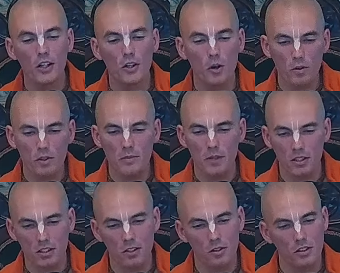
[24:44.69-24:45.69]
knows
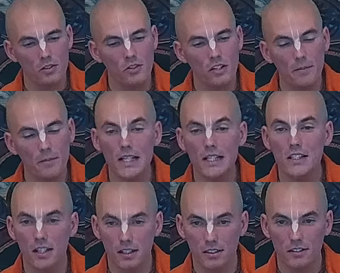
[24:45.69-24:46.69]
about the Lord to some
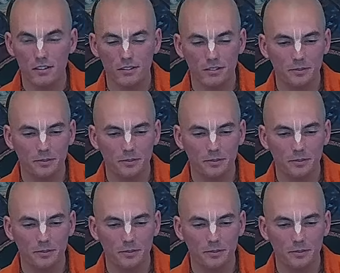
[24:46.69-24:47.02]
extent,